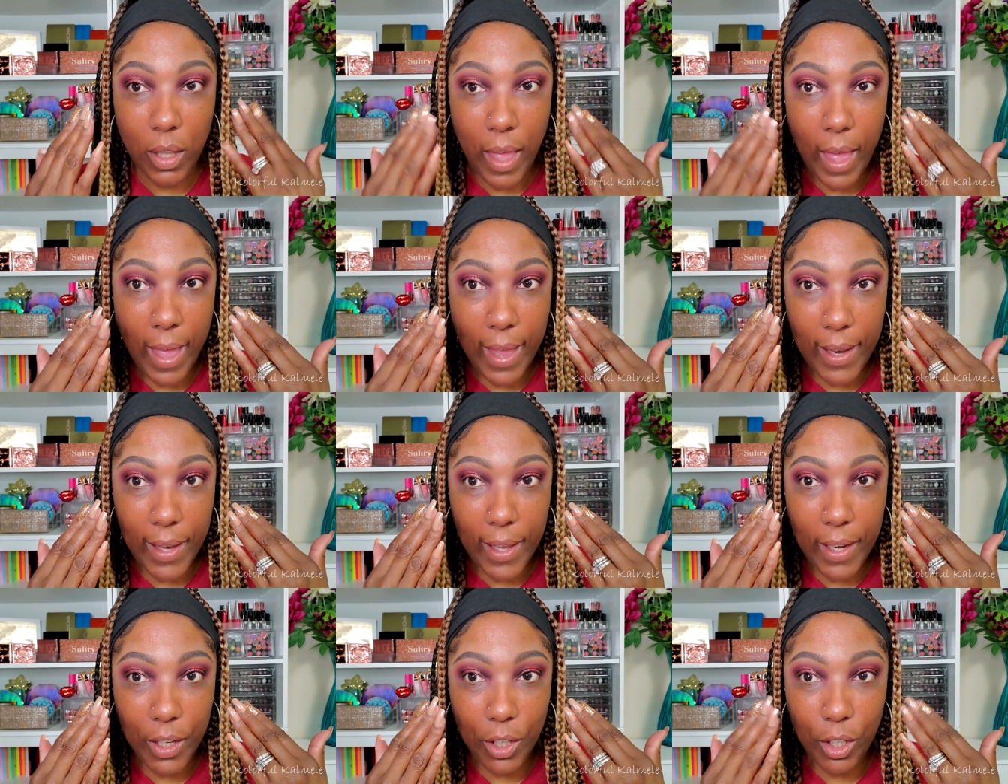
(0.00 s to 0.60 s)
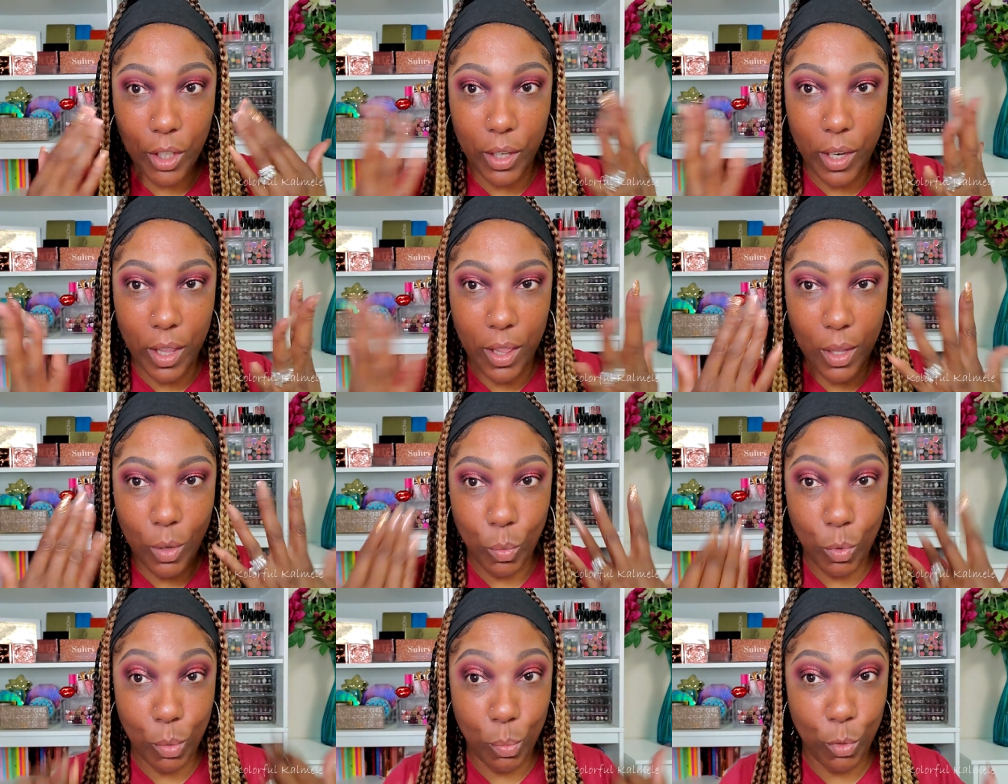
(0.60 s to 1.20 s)
eyeliner, and
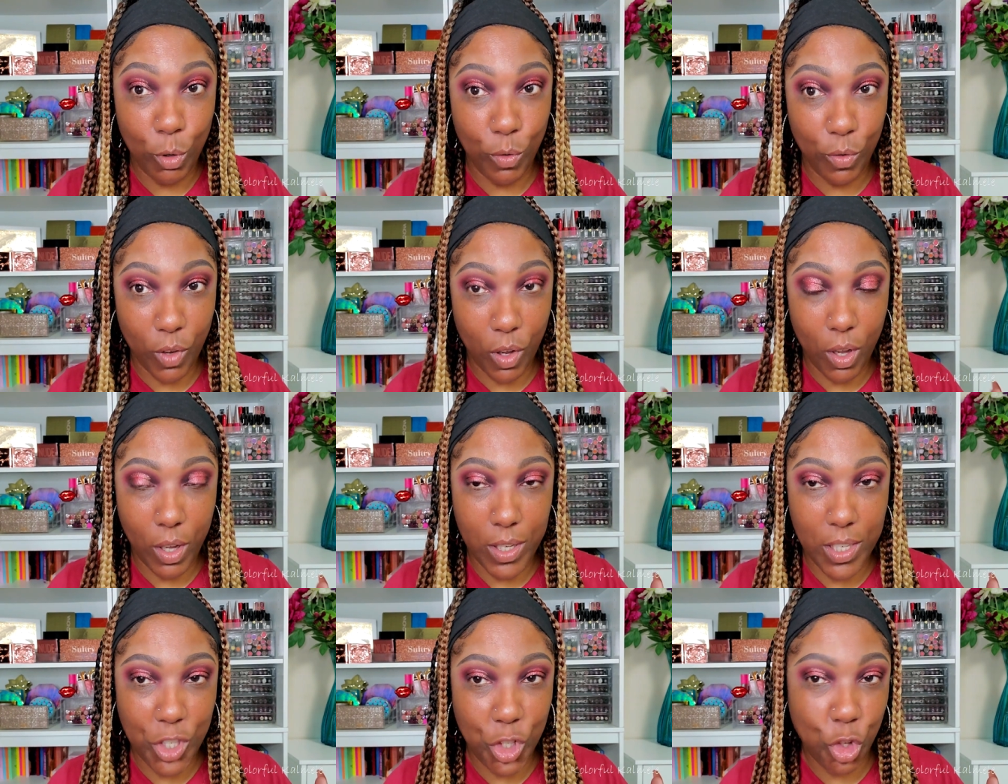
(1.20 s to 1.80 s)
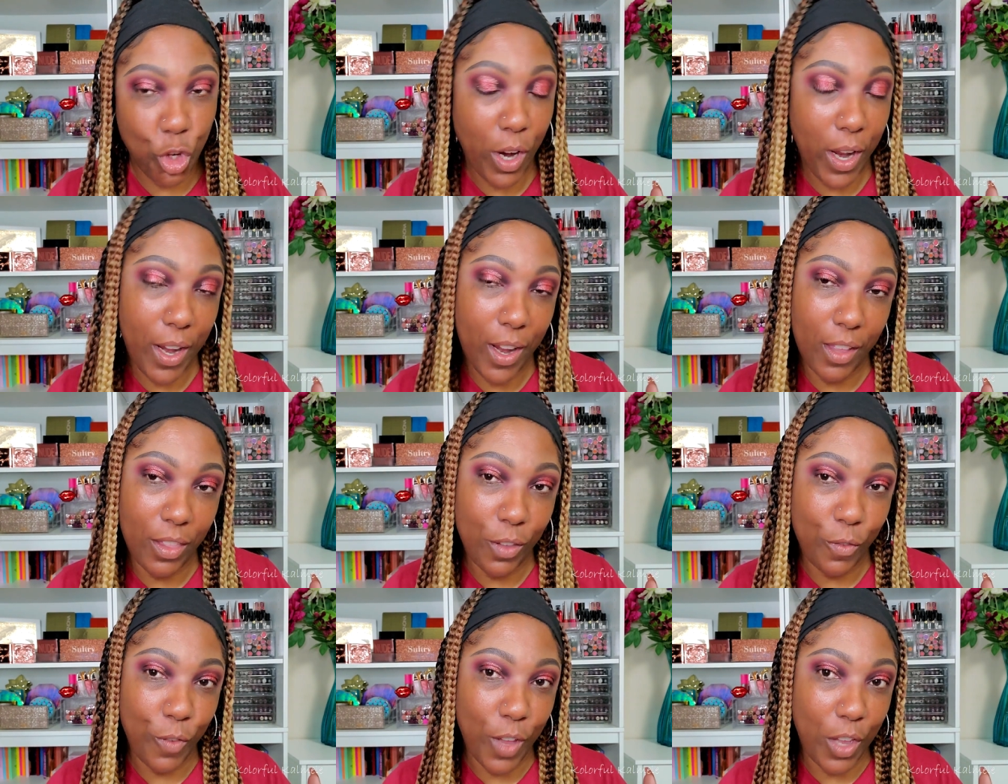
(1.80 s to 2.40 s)
then we'll move on to trying
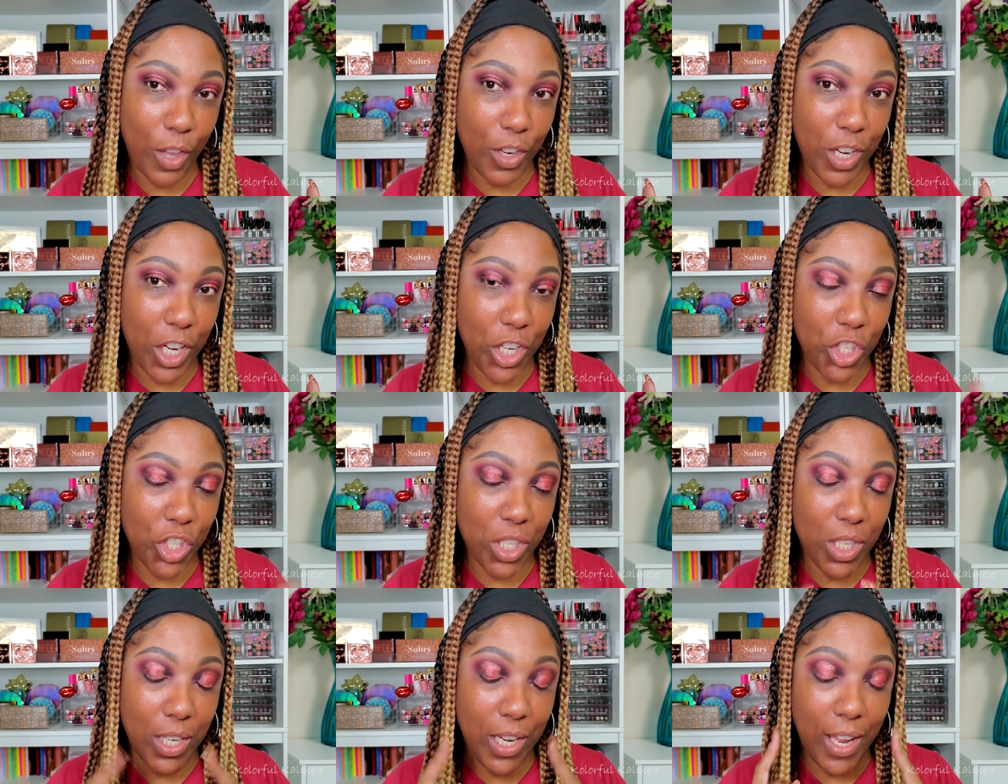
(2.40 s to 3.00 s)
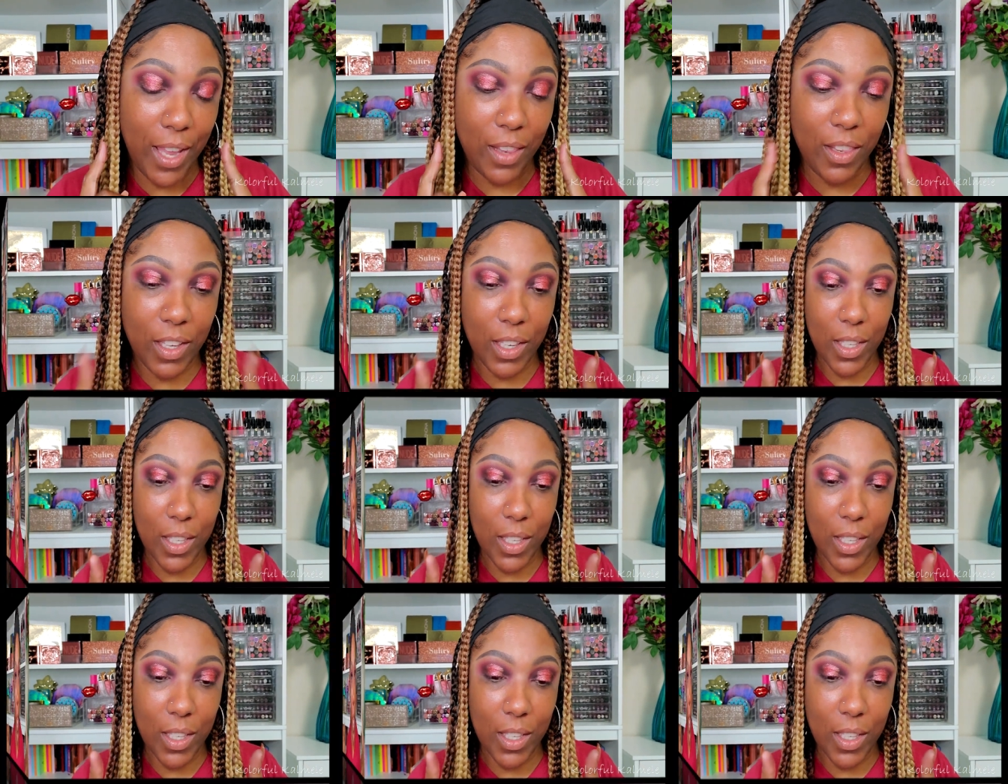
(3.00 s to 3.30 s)
out the foundation and the